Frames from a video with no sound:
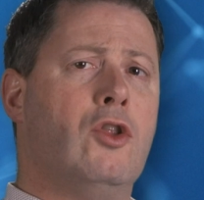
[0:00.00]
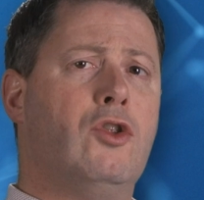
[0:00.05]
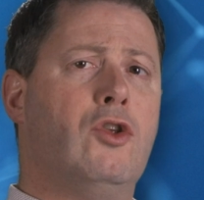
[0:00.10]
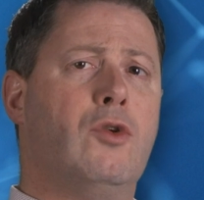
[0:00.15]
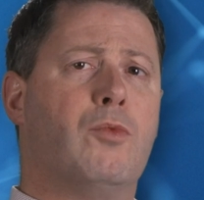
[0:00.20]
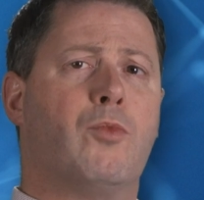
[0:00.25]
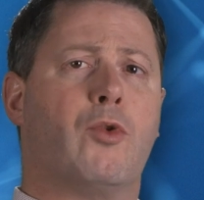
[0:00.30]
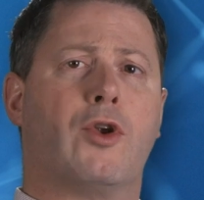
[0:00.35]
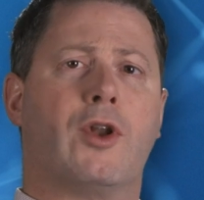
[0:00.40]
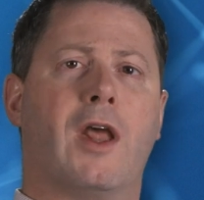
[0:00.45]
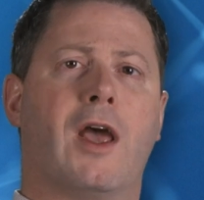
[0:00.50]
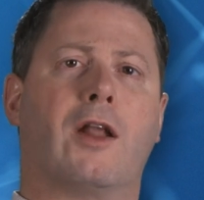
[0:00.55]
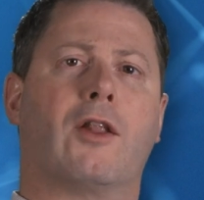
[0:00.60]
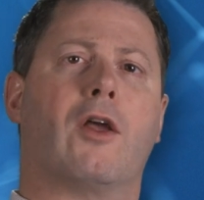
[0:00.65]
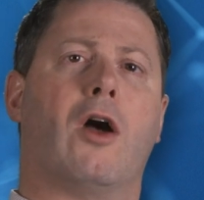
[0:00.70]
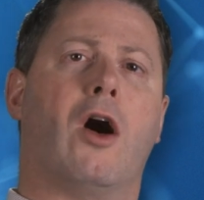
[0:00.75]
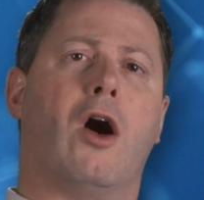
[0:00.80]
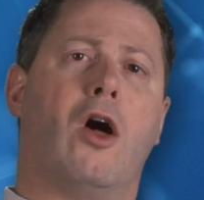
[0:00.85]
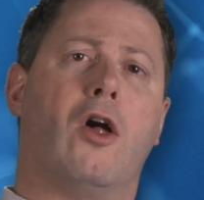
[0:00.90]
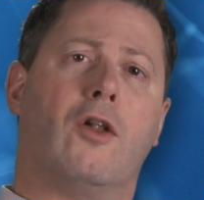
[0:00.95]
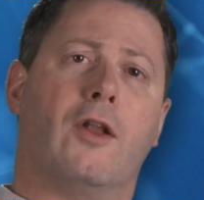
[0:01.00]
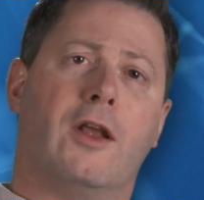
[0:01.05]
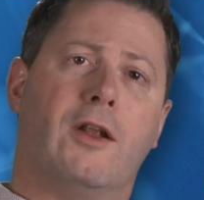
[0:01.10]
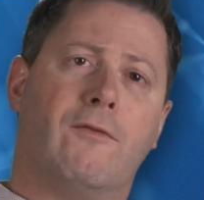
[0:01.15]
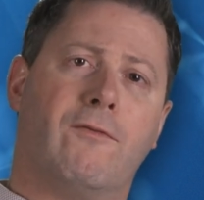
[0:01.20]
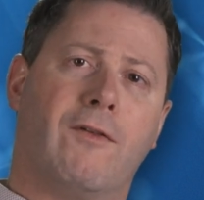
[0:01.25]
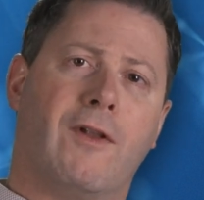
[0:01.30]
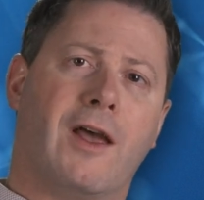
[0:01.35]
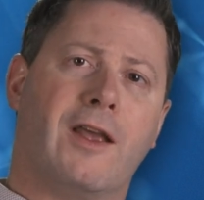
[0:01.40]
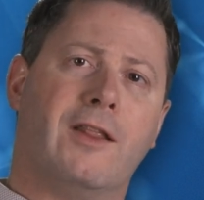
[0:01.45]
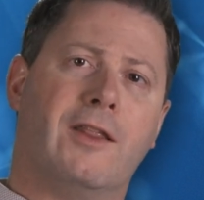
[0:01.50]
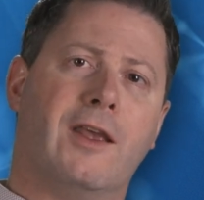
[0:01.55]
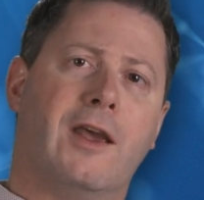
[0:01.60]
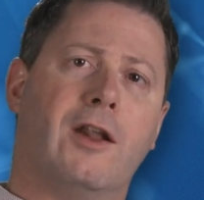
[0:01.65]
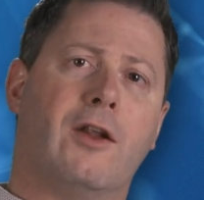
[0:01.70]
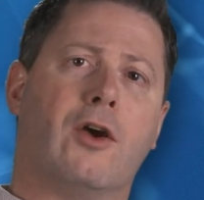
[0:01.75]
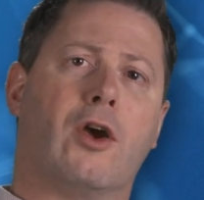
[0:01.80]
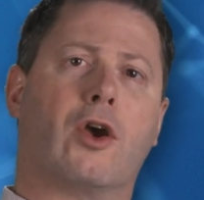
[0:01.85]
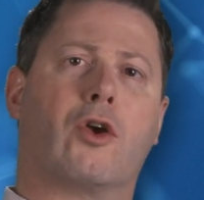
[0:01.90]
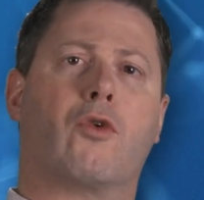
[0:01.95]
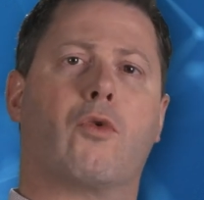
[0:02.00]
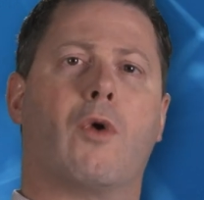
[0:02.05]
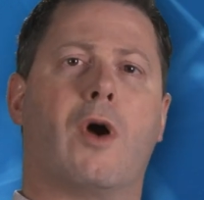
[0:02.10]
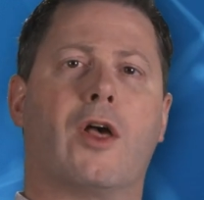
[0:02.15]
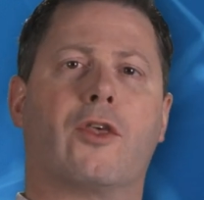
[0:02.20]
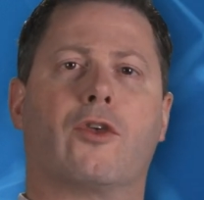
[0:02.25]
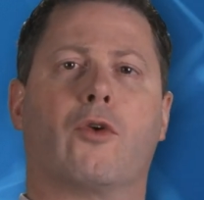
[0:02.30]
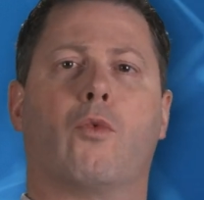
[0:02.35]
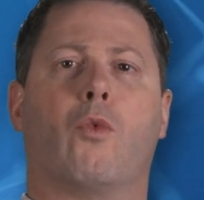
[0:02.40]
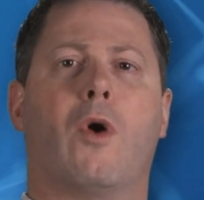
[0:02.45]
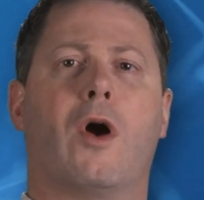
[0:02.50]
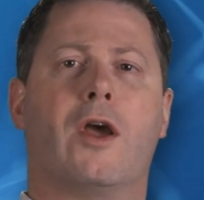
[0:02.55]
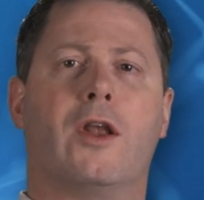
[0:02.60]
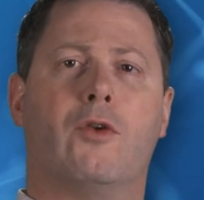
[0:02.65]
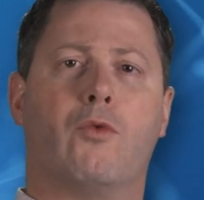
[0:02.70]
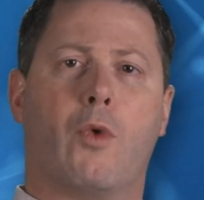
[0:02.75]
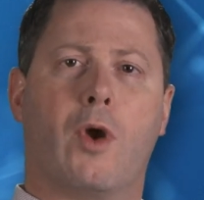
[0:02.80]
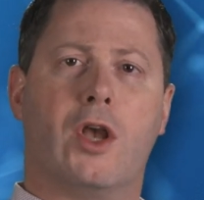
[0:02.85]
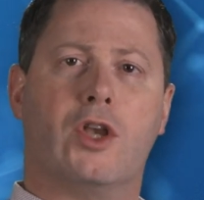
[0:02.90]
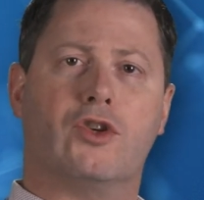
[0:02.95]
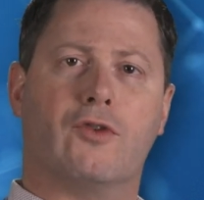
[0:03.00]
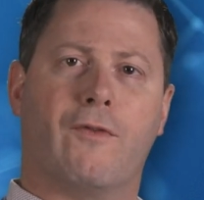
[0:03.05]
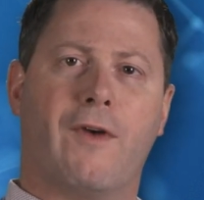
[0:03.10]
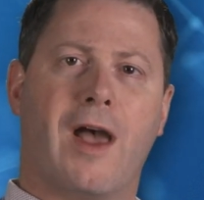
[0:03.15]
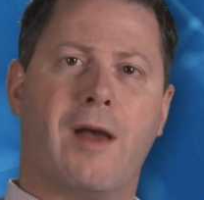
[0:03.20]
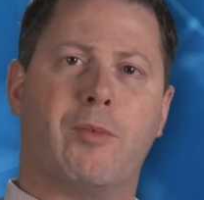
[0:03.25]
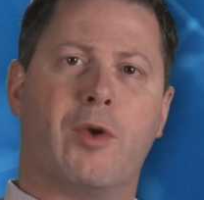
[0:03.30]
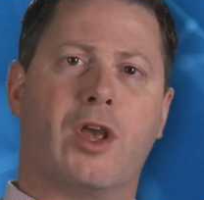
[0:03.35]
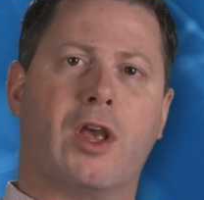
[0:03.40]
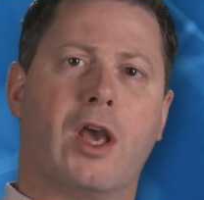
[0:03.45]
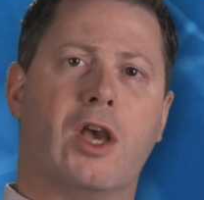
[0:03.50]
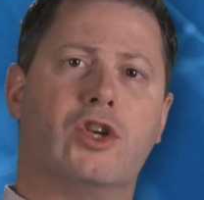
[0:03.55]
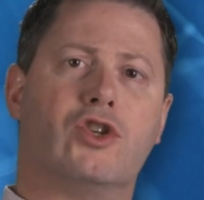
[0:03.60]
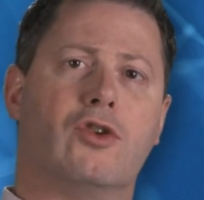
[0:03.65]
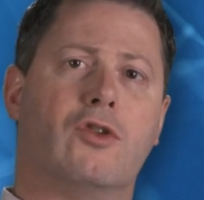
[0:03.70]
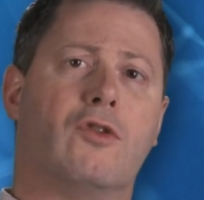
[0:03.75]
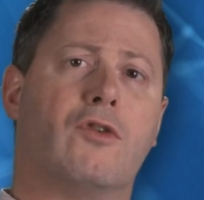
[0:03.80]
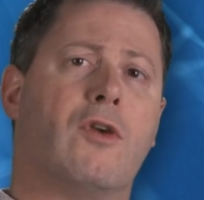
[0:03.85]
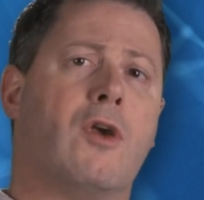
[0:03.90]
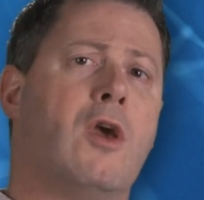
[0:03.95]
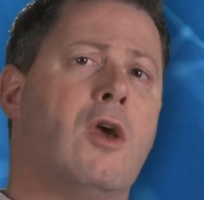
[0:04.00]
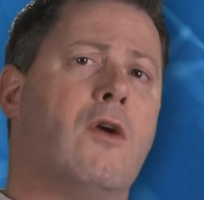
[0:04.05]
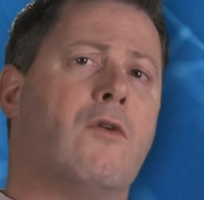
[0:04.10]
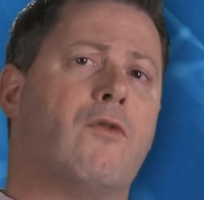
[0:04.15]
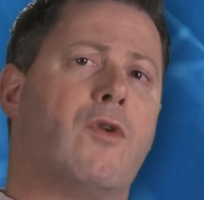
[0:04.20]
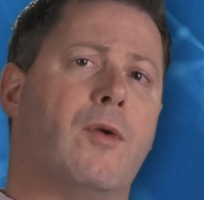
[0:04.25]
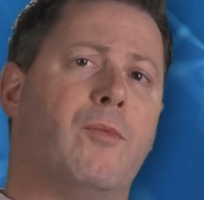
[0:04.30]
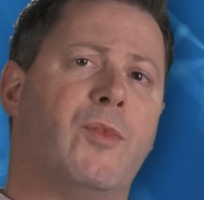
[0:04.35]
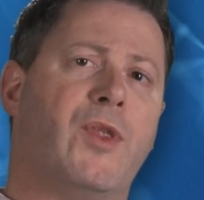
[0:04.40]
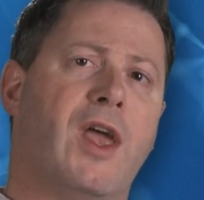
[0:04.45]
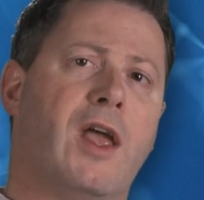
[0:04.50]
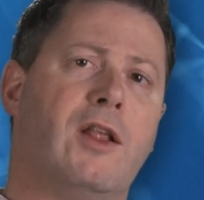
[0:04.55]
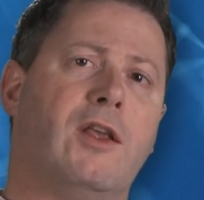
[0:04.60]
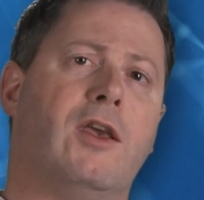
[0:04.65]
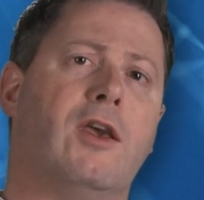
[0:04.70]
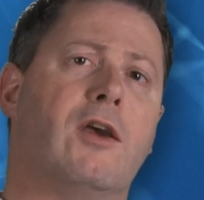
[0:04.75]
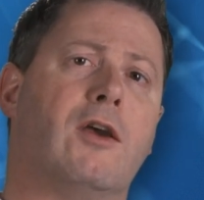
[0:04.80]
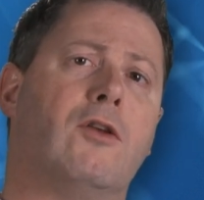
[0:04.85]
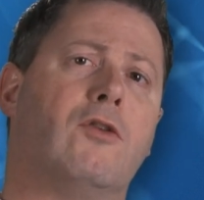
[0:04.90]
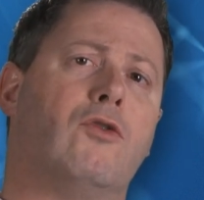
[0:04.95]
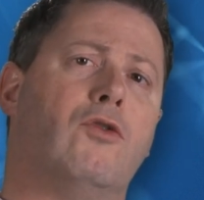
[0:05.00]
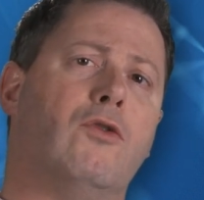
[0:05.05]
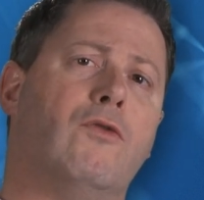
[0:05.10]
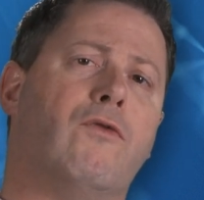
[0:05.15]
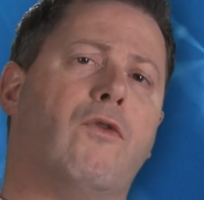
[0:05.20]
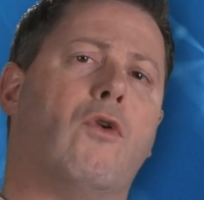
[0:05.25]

to protect all in-flight data across a wide range of applications from ten gig to